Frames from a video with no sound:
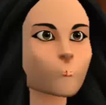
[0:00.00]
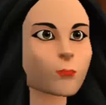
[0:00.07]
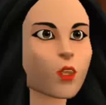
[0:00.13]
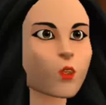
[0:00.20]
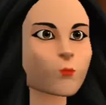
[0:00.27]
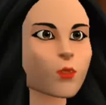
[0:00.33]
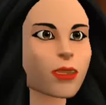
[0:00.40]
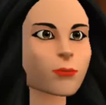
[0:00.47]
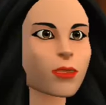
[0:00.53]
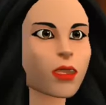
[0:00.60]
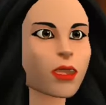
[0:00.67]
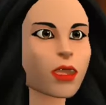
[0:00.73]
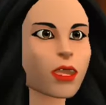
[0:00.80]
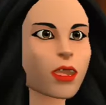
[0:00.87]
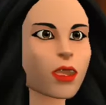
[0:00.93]
Your
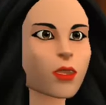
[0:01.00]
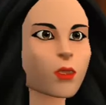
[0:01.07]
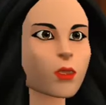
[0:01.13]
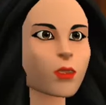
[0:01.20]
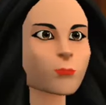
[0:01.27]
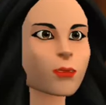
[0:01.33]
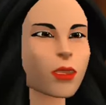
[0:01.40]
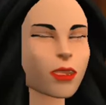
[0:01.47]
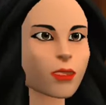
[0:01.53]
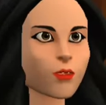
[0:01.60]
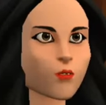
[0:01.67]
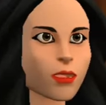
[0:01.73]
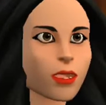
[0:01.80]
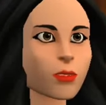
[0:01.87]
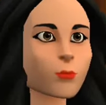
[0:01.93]
preparation time is
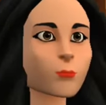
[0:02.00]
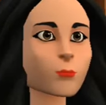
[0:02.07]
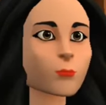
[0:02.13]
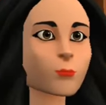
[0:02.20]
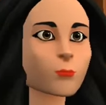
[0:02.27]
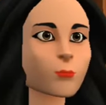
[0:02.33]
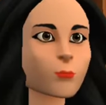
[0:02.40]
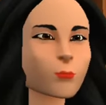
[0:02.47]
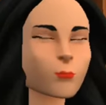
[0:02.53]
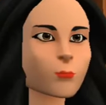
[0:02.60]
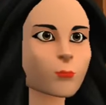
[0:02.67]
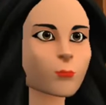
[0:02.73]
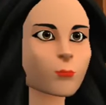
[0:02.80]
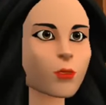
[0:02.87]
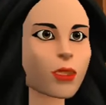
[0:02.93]
over.
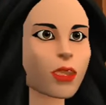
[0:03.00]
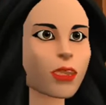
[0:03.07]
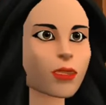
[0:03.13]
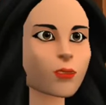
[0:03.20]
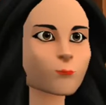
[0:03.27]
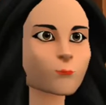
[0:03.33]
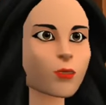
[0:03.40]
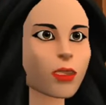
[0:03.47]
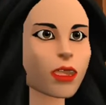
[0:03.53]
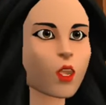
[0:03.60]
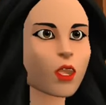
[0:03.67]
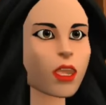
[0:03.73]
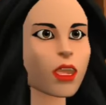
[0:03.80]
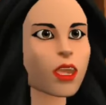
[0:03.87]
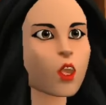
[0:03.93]
The role
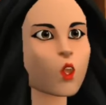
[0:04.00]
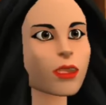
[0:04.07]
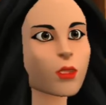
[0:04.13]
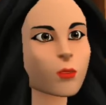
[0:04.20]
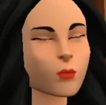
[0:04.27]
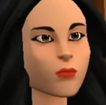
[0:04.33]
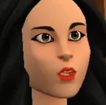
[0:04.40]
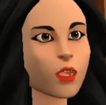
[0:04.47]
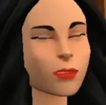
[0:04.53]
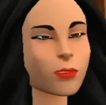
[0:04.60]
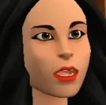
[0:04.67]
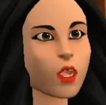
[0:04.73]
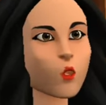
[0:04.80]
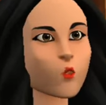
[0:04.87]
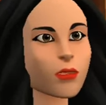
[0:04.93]
play will now last for
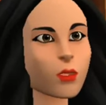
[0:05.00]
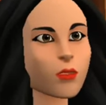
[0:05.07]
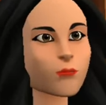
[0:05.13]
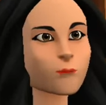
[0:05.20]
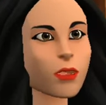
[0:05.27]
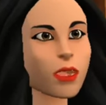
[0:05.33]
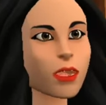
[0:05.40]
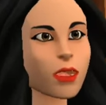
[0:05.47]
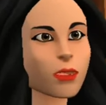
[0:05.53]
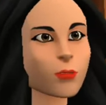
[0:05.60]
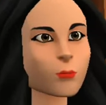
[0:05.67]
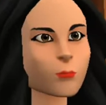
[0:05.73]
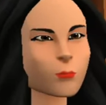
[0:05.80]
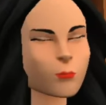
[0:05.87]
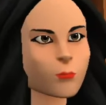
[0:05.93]
about 5
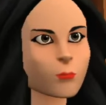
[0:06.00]
minutes.